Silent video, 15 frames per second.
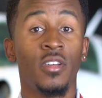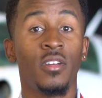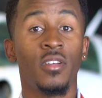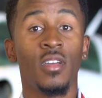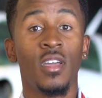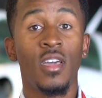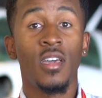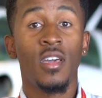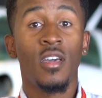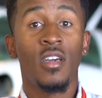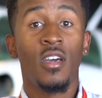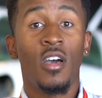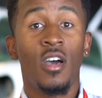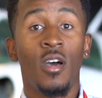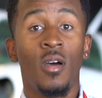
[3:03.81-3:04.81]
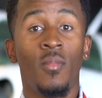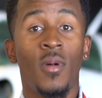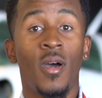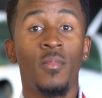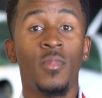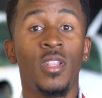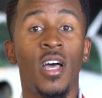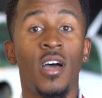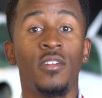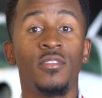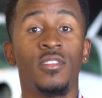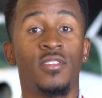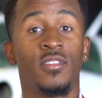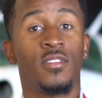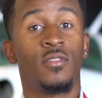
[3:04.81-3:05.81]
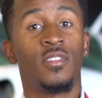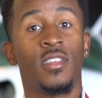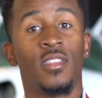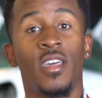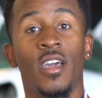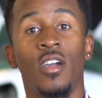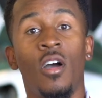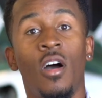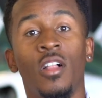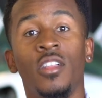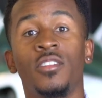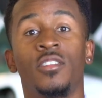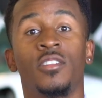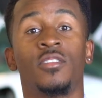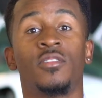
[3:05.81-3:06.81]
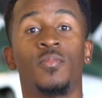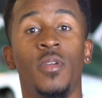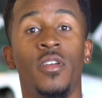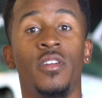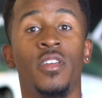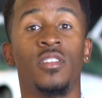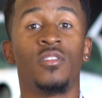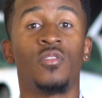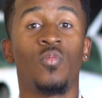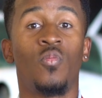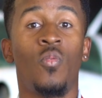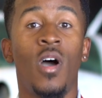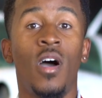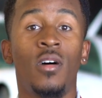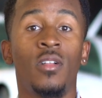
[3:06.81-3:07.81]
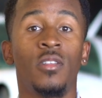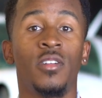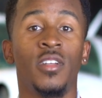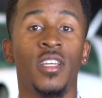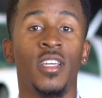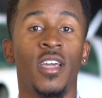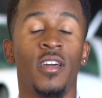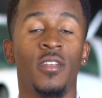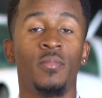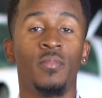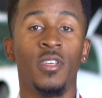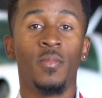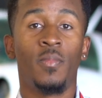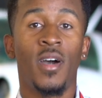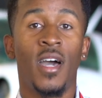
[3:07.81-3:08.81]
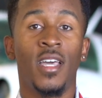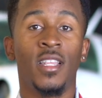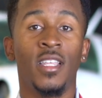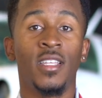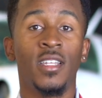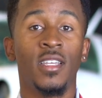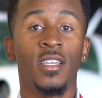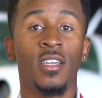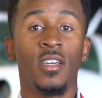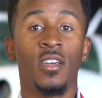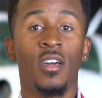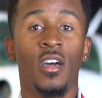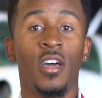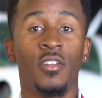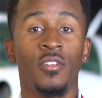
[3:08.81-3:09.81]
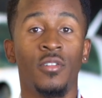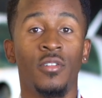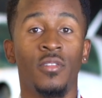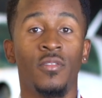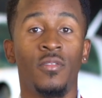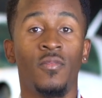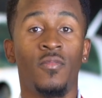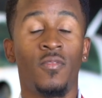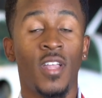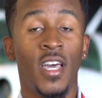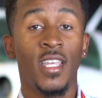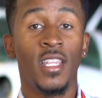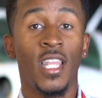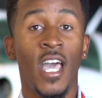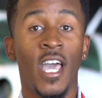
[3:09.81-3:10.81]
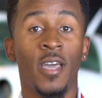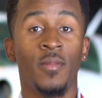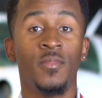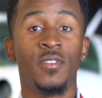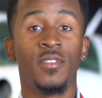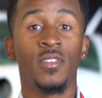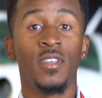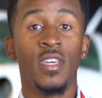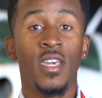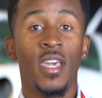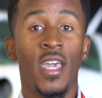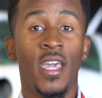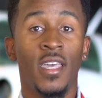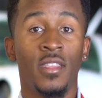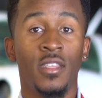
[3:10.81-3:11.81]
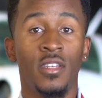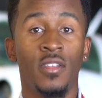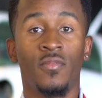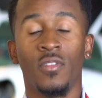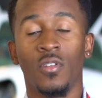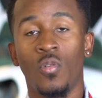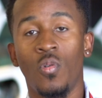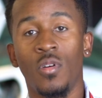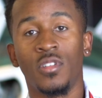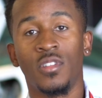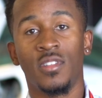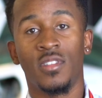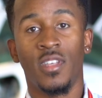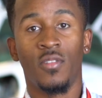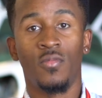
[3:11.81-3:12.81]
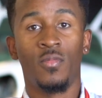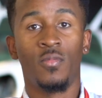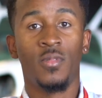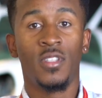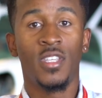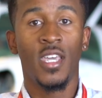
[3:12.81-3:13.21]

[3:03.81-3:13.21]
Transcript: here. Um, I'm allowed to still get that college experience while learning how to be a pilot under the flight labs and the different courses that we'll be